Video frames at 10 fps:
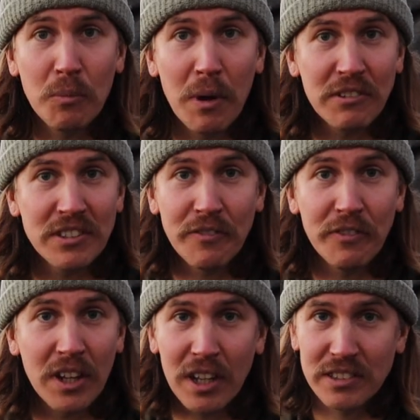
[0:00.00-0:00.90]
whether it's
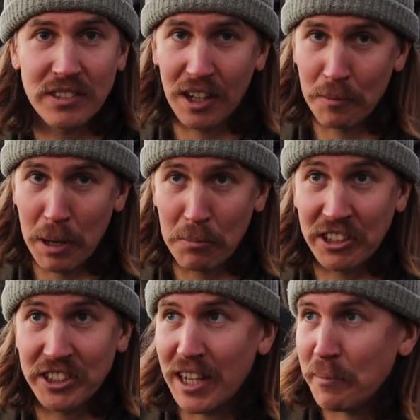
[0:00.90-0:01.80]
something like the starling
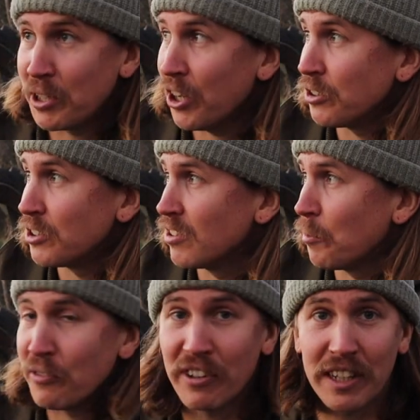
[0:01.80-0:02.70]
murmuration, let me know because I'll
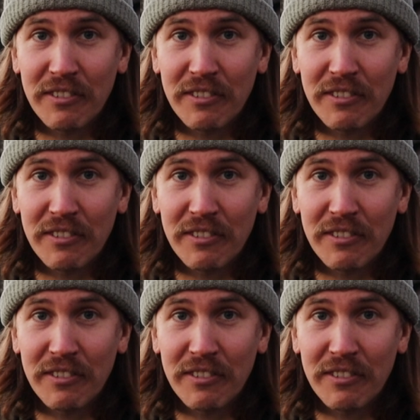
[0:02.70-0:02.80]
be really,